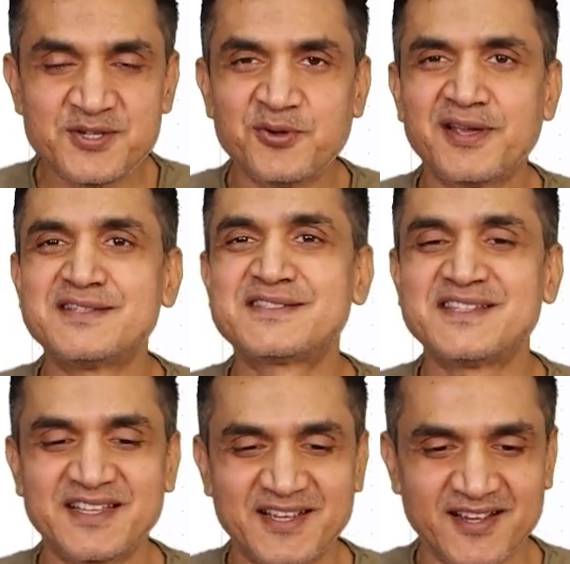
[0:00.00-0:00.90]
you can
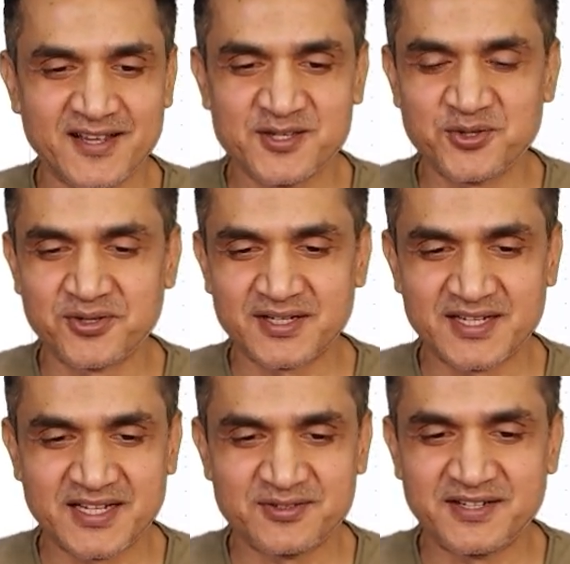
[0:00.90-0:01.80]
see your
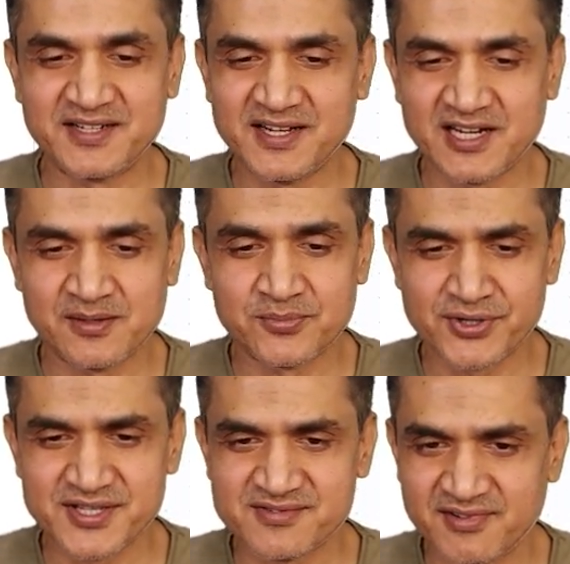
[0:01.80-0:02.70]
actually telegram
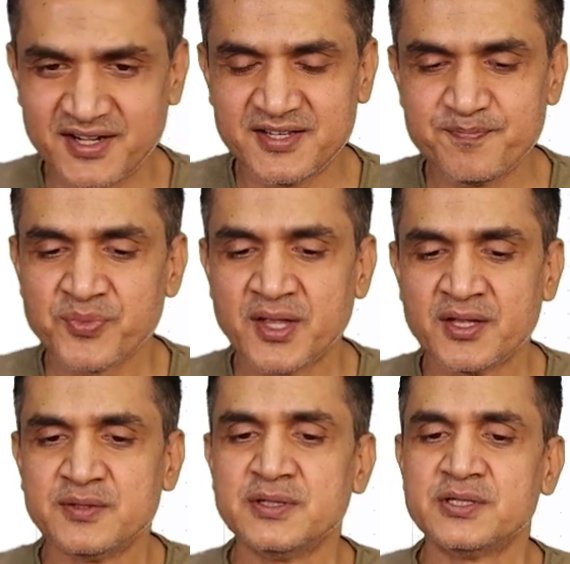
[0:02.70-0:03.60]
bot is ready.
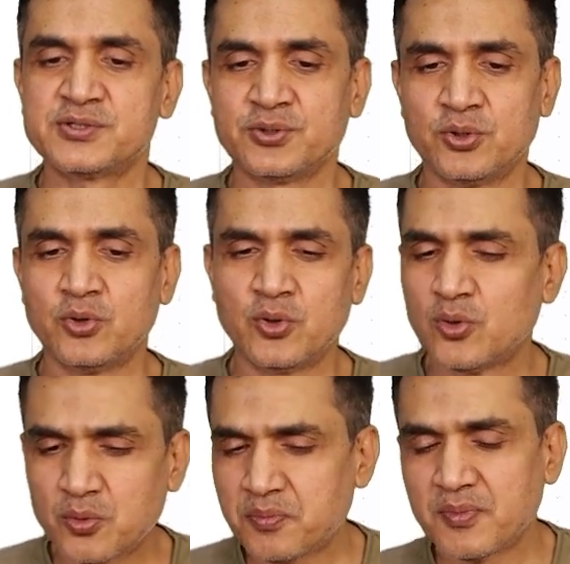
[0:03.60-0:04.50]

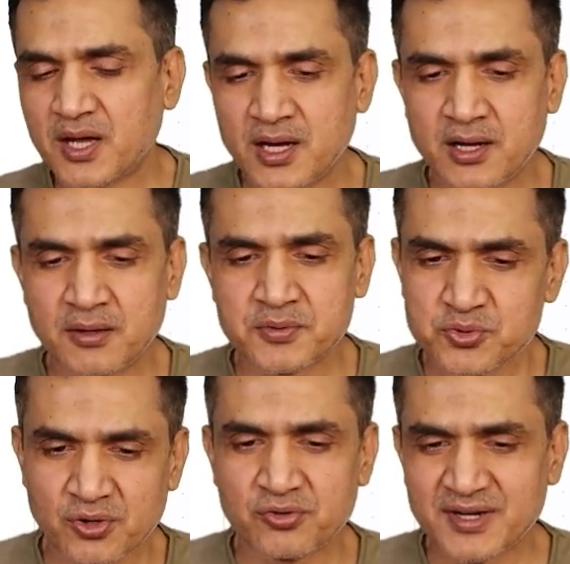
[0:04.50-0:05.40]
So
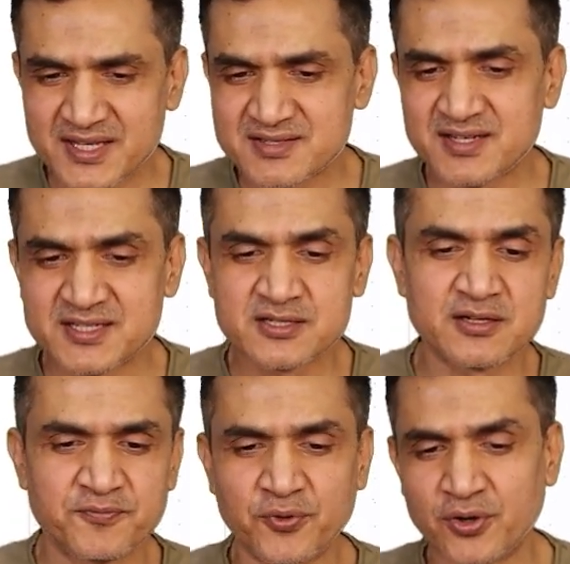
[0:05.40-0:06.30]
you have to test
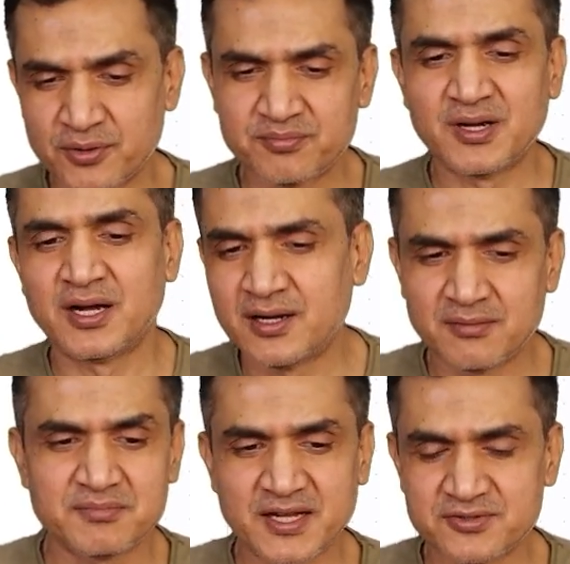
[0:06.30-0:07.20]
this for
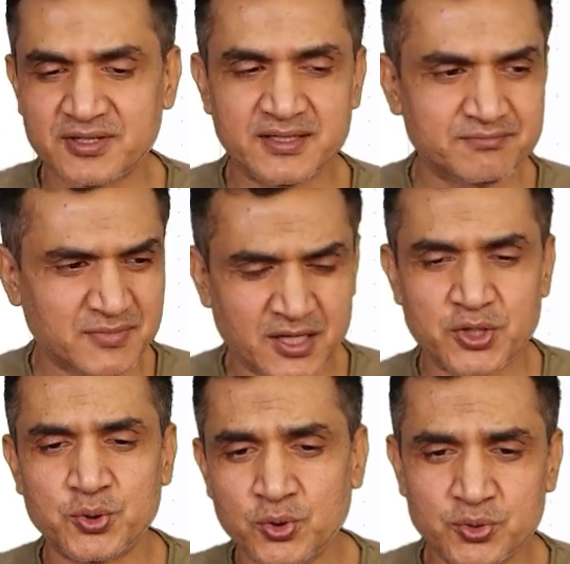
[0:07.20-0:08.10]
actually
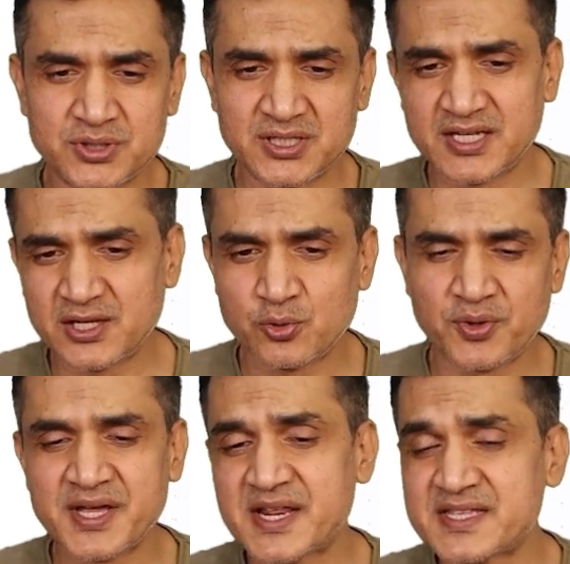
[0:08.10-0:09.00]
2 to 3
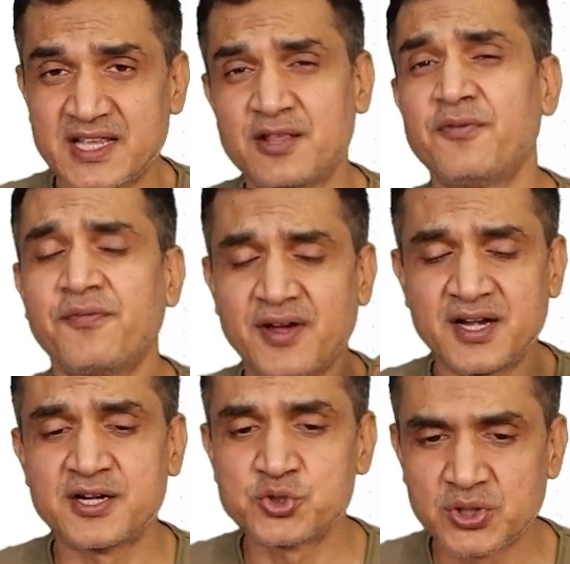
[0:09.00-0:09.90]
queries, and if you
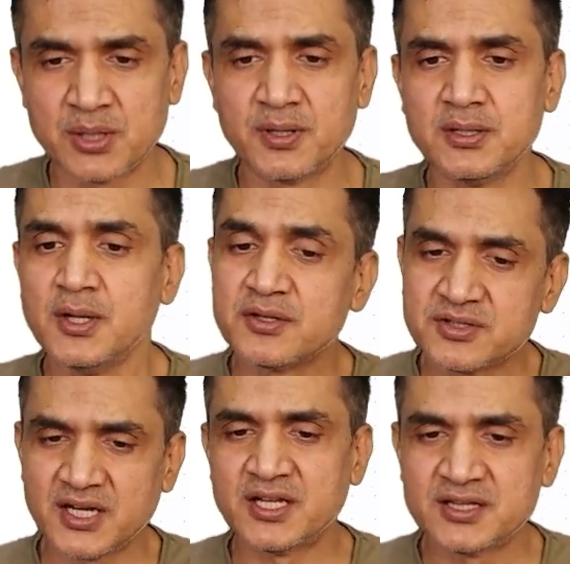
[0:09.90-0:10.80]
find it suitable,
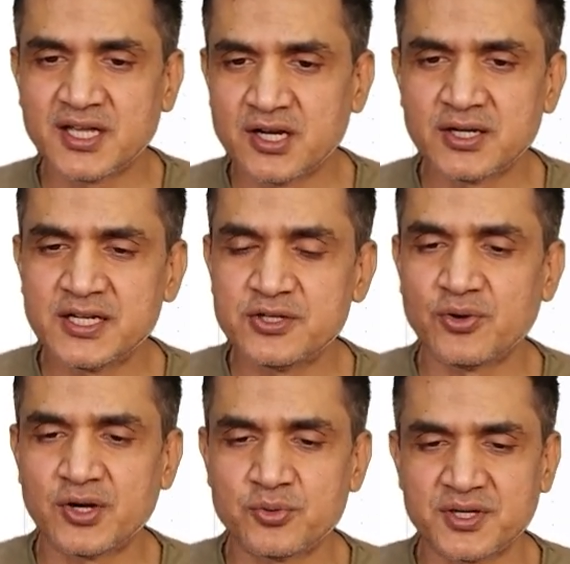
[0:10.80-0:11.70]
then and then only you
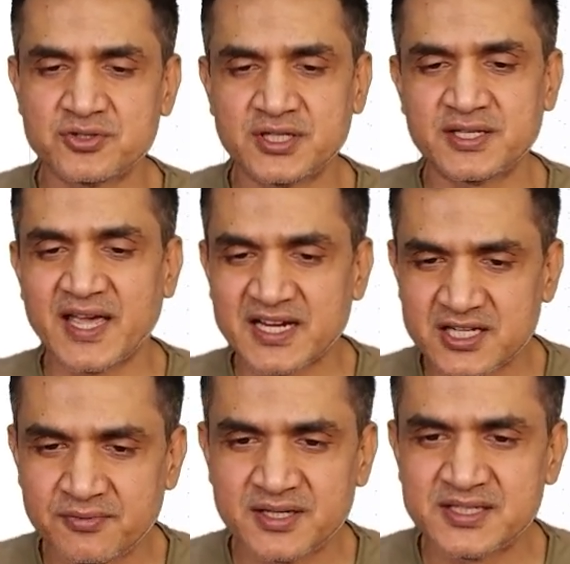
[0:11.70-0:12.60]
have to actually
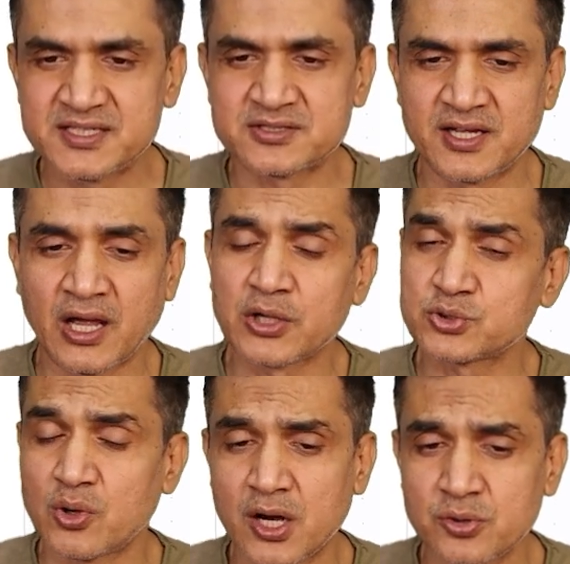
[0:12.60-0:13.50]
activate this.
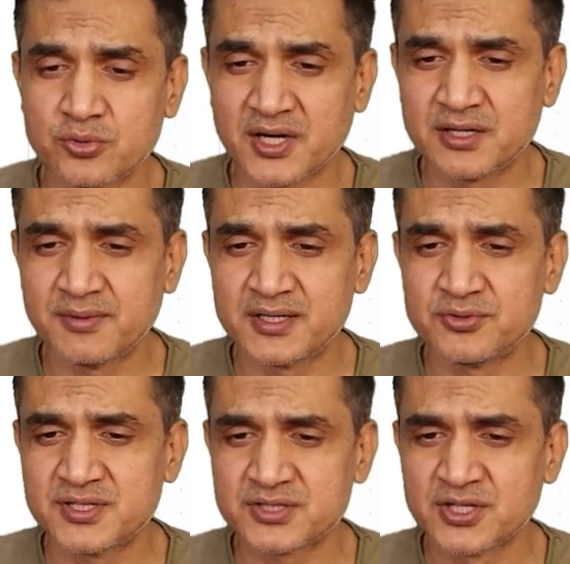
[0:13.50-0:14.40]
So how to activate?
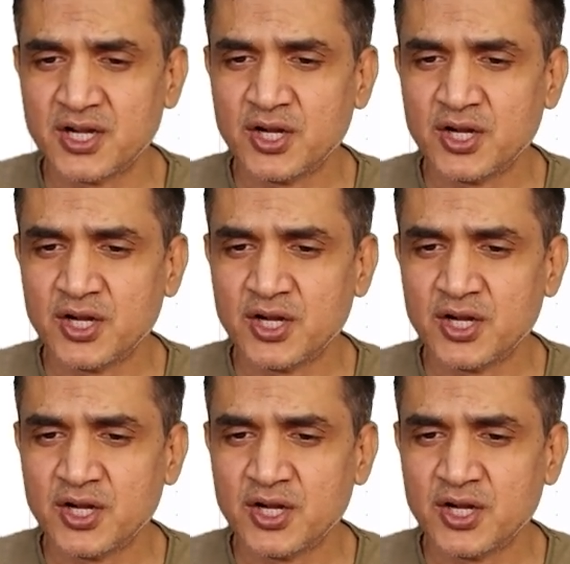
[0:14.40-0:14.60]
You just